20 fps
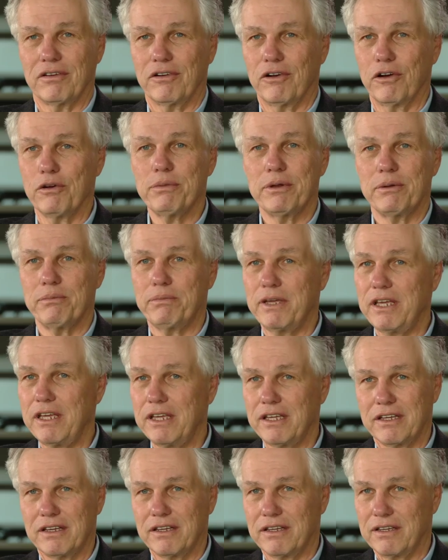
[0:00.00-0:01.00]
Urban
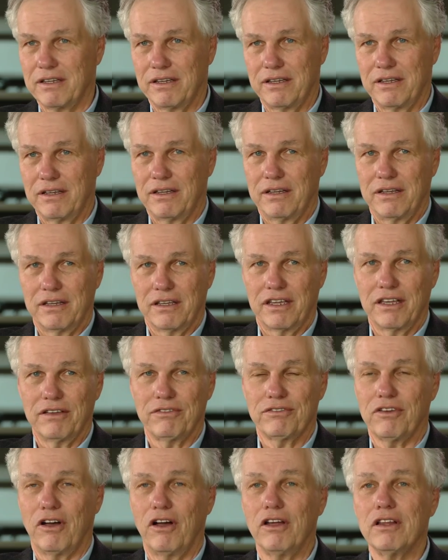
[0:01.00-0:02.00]
Peak
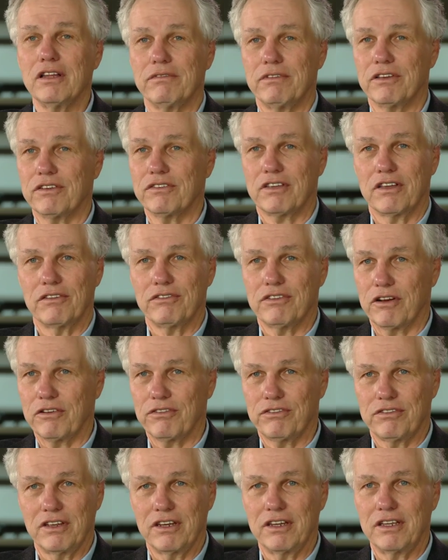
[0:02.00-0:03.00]
gives all of us, gives our
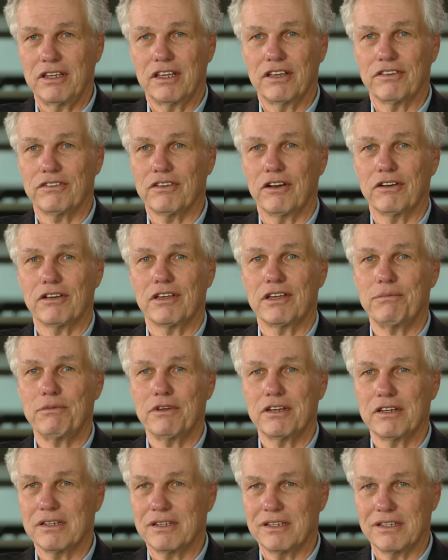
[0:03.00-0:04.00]
city, gives our
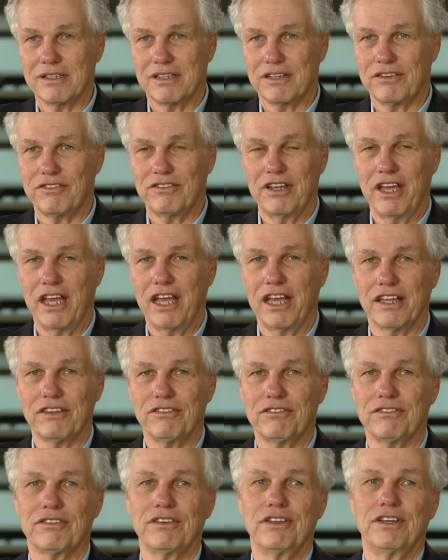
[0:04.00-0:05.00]
community the
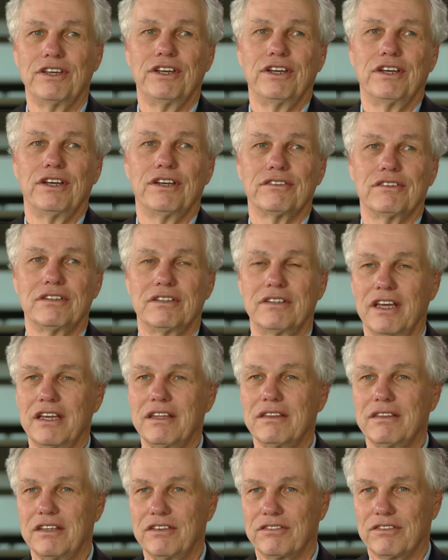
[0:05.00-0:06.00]
chance to
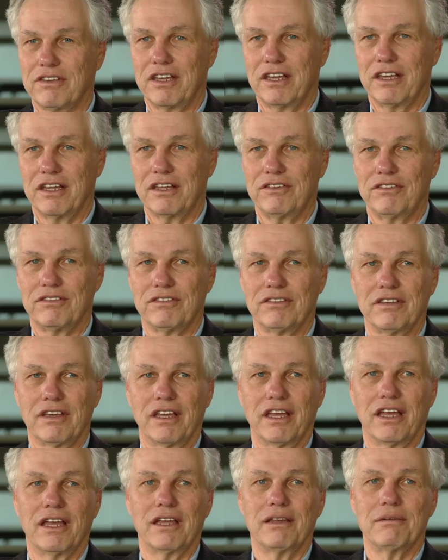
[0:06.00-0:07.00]
take these kids
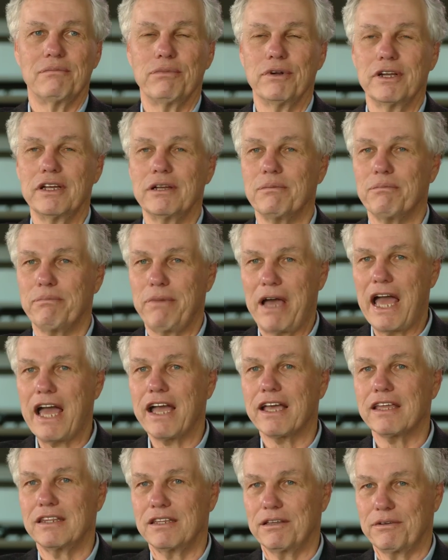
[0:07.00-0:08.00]
and bring them
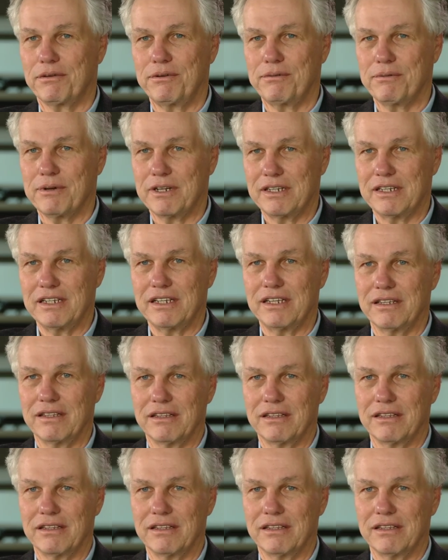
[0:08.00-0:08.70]
back in the community.